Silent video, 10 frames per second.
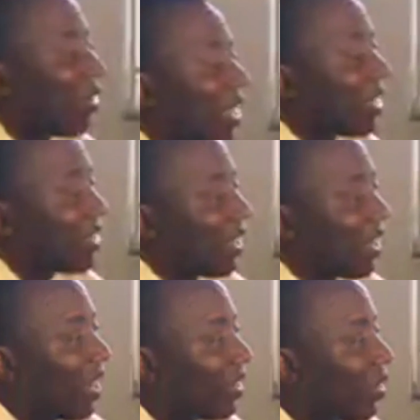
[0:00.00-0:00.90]
to the
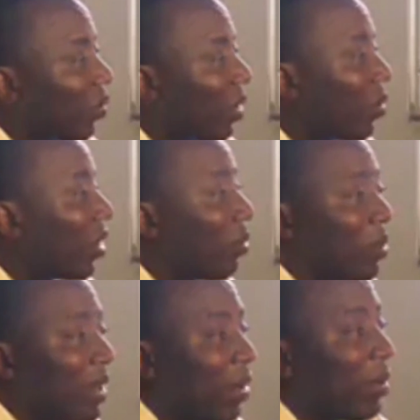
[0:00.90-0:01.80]
extent that when we
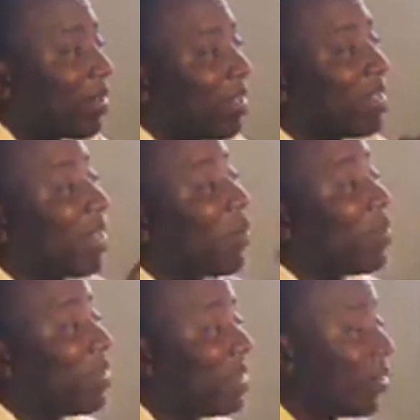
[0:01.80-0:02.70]
complain about things that
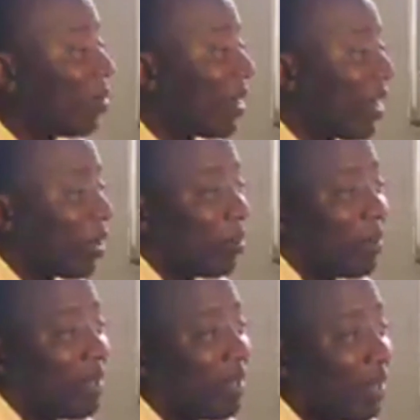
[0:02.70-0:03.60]
we see during our,
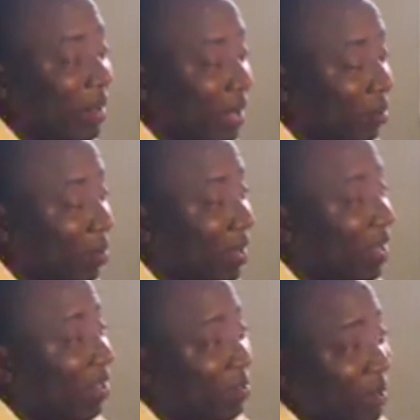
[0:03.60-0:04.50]
our
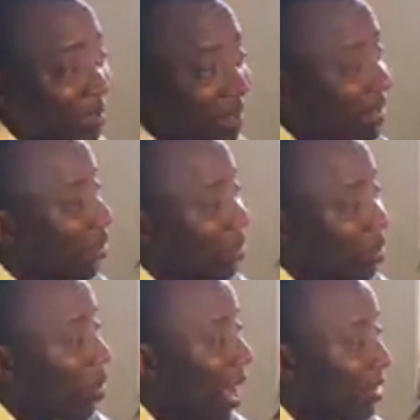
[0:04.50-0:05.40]
campaign, the government
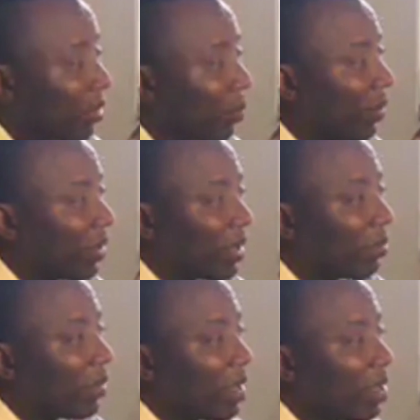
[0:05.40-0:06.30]
do act upon them
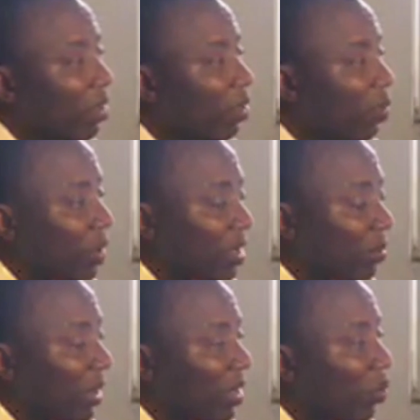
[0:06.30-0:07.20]
two weeks,
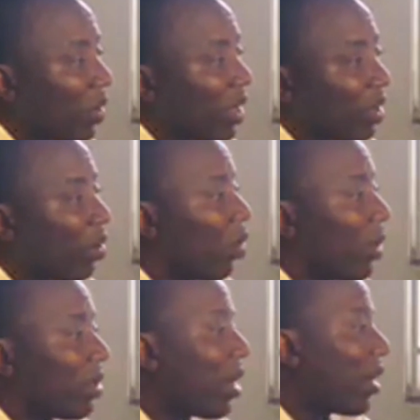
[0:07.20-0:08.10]
about a week ago, we
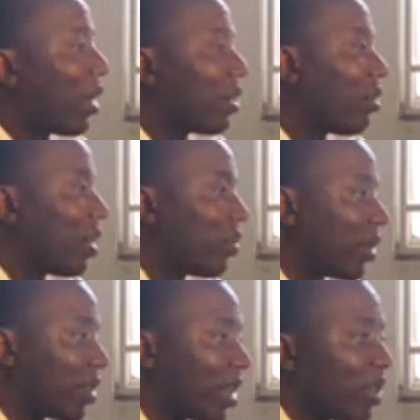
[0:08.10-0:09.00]
went to INEC to ask for
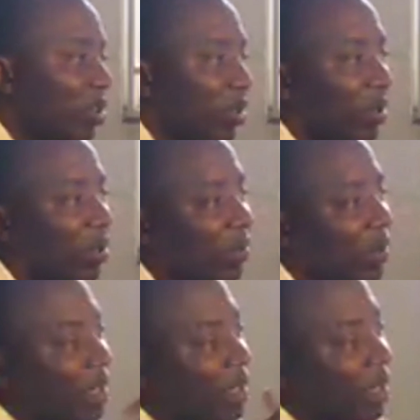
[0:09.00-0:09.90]
extension of
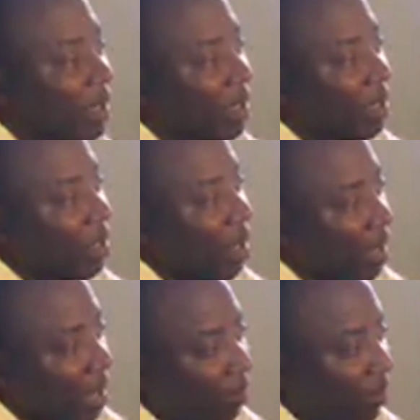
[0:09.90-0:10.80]
uh,
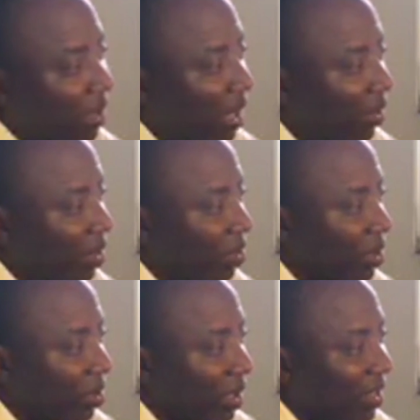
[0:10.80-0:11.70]
uh, voter
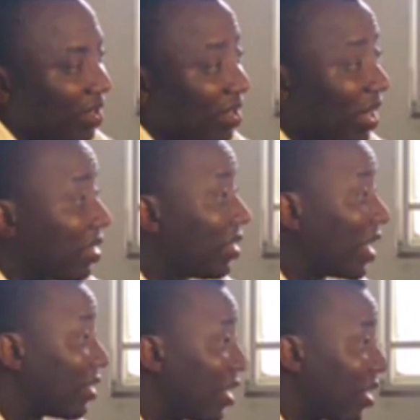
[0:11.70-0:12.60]
registration exercise. They
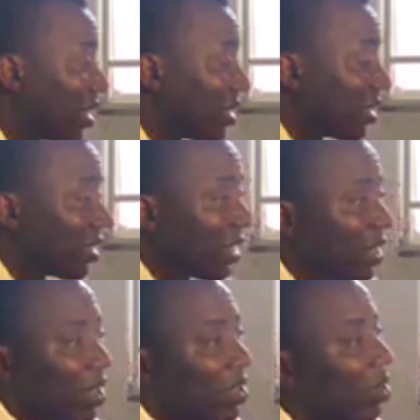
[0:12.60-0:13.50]
extended it.
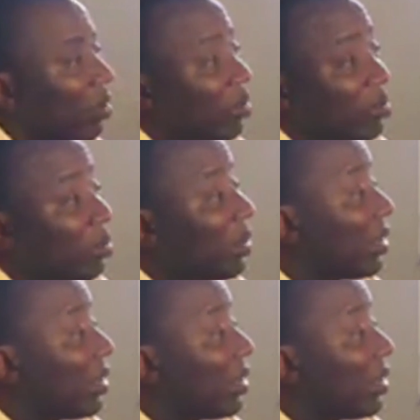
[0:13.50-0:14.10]
So